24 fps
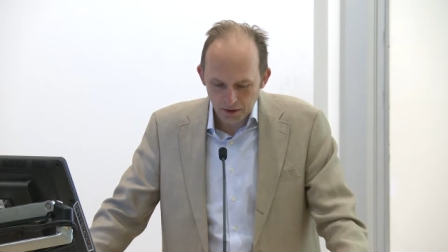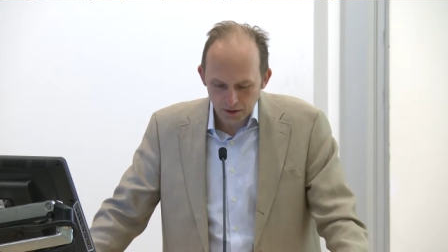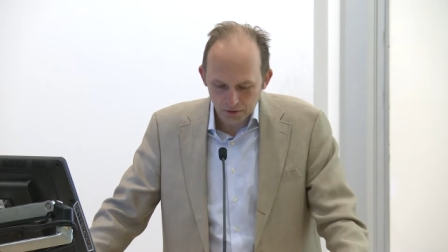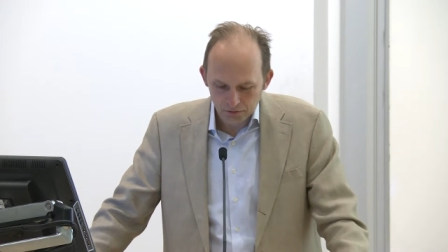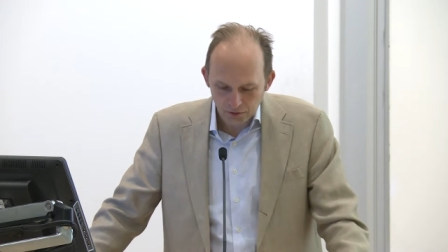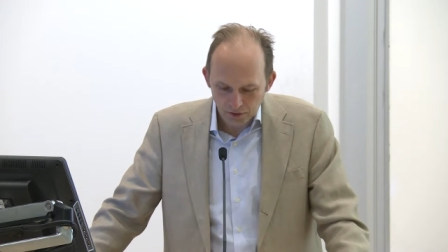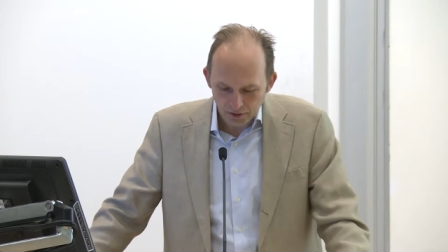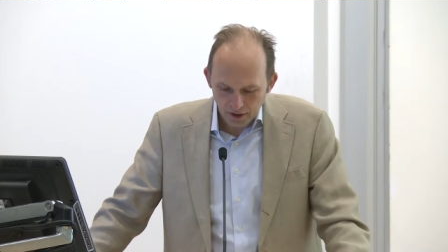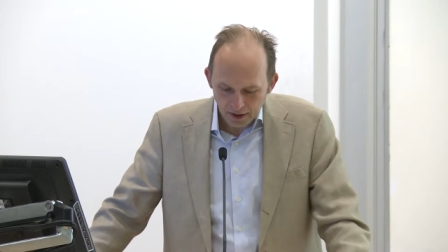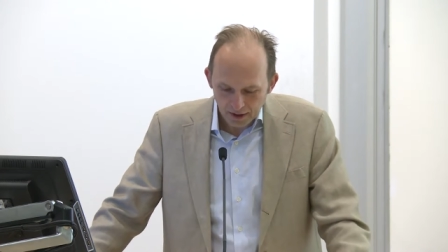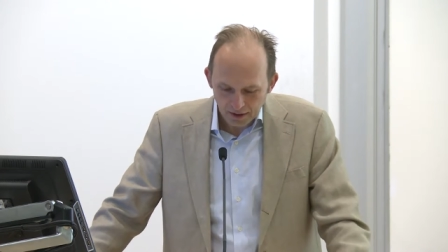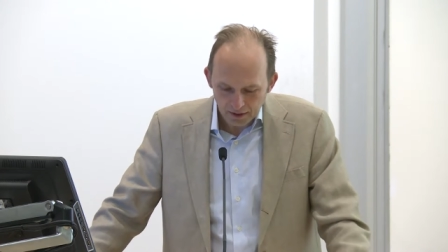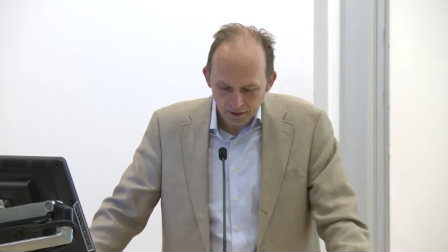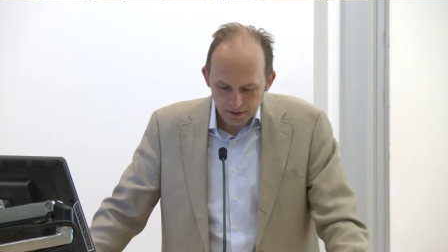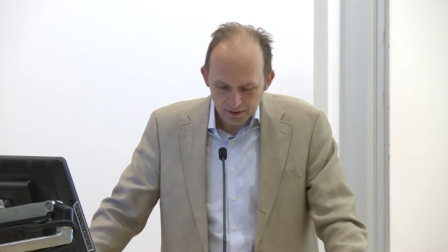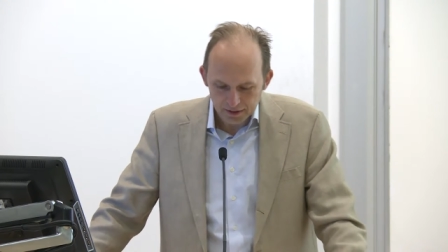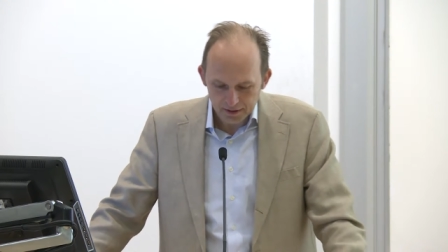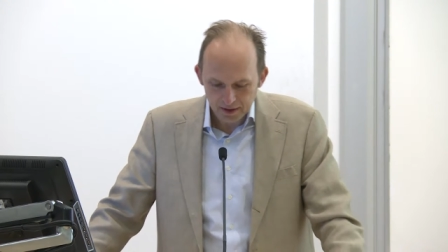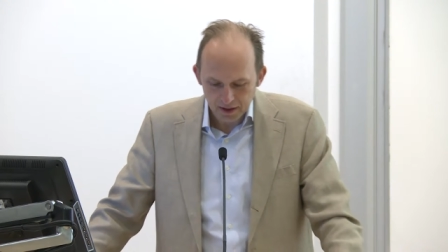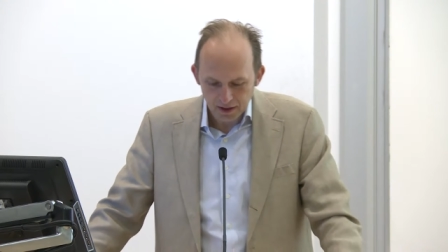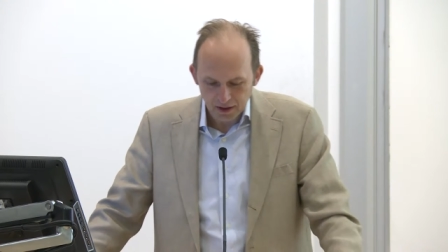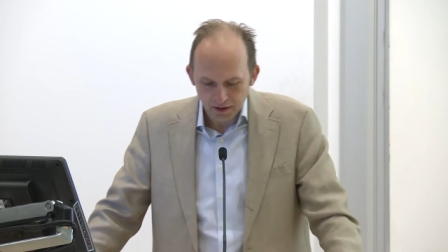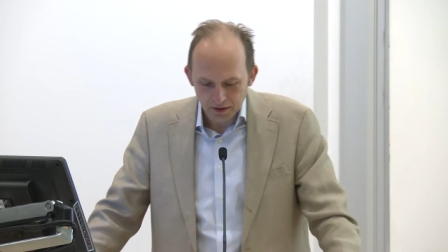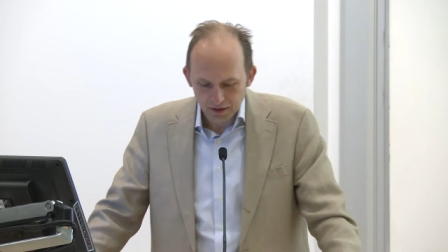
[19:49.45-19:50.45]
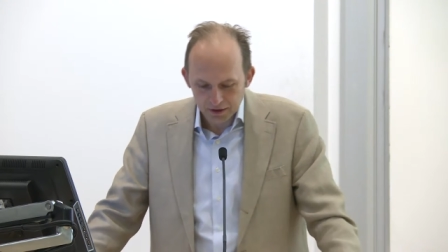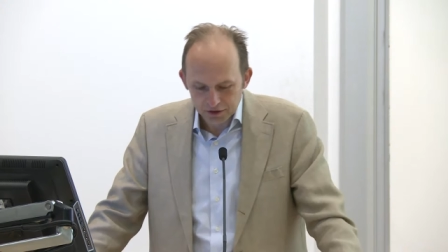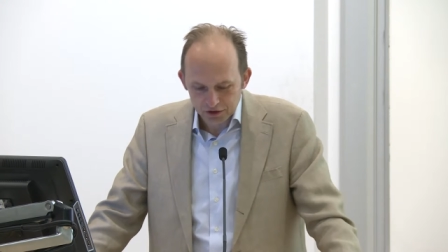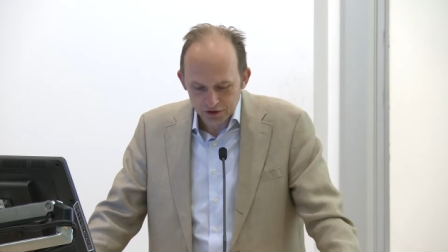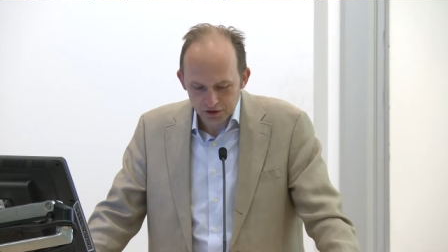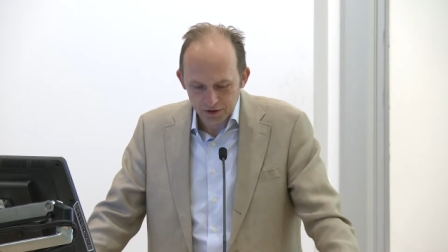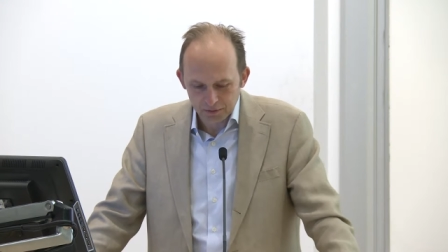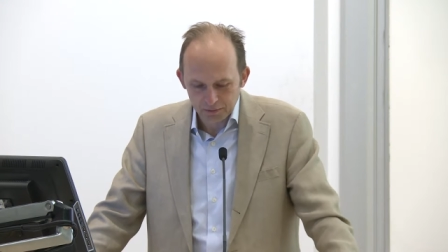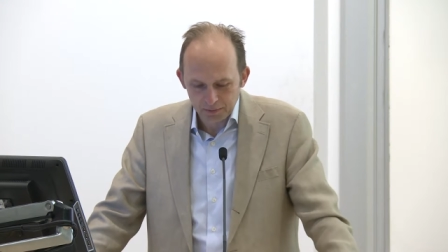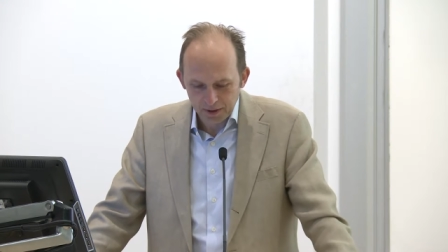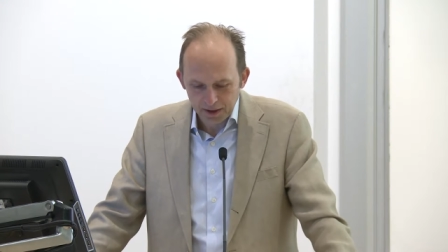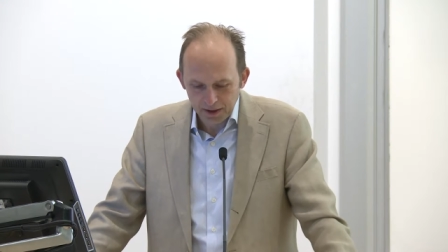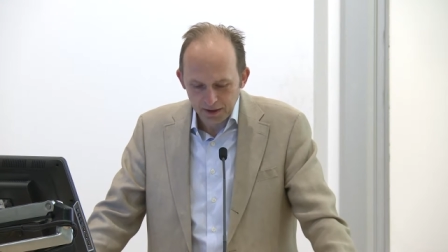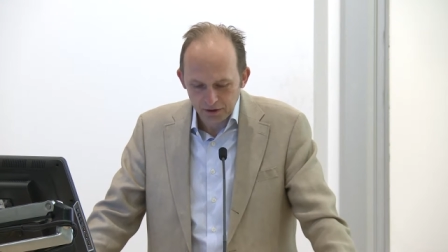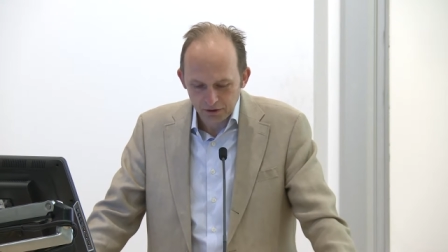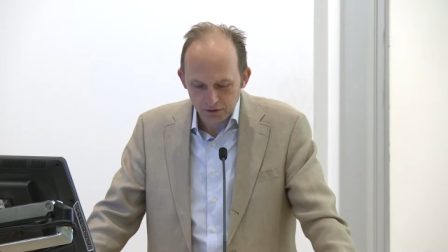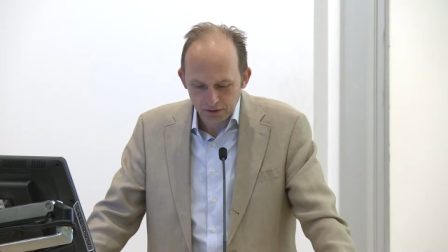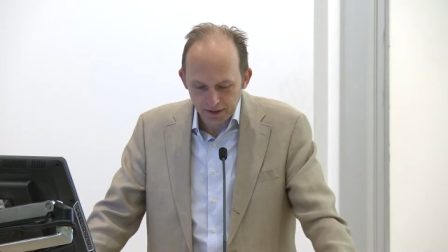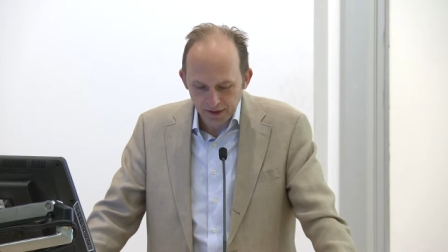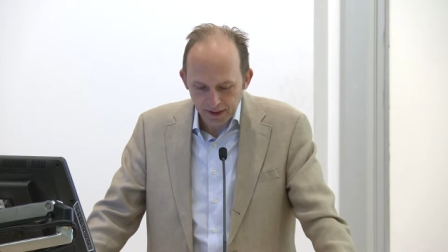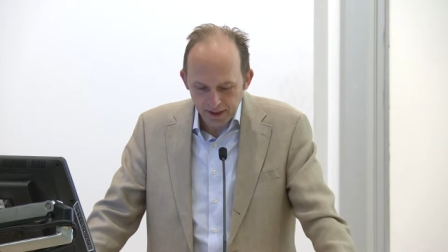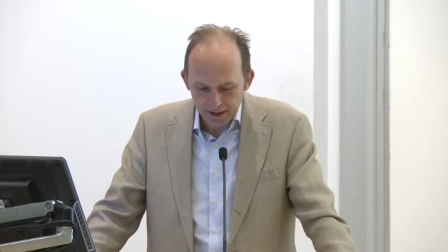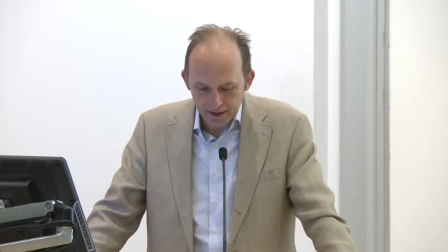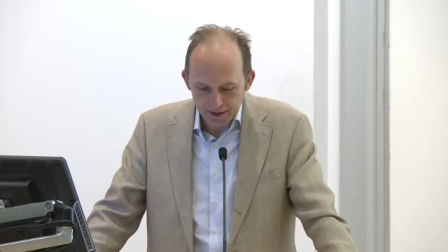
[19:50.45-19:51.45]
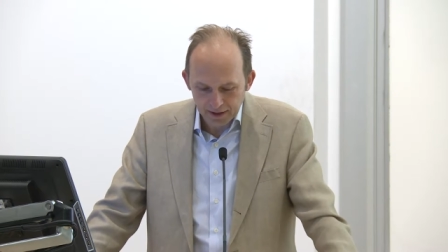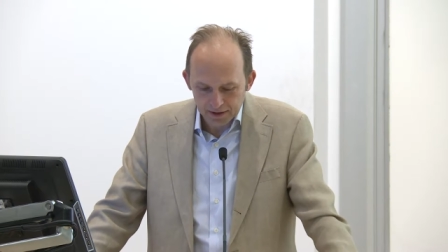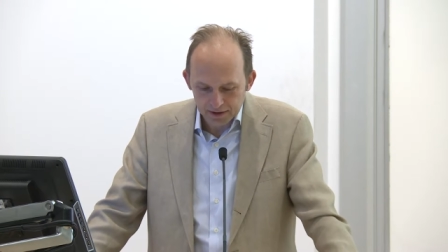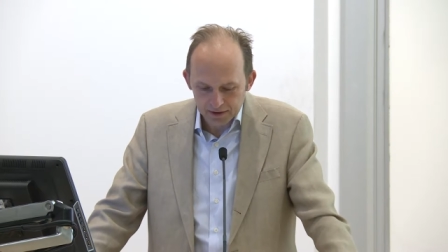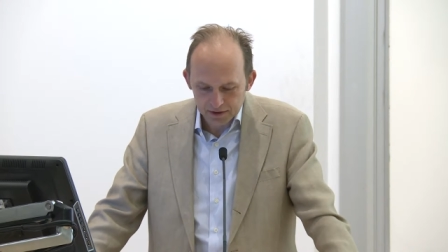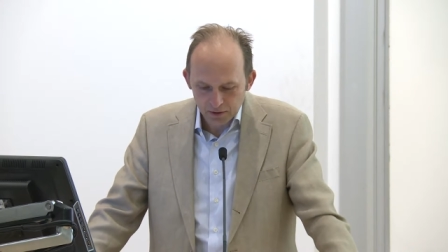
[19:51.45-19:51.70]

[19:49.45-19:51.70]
a Rhode Island college to be created.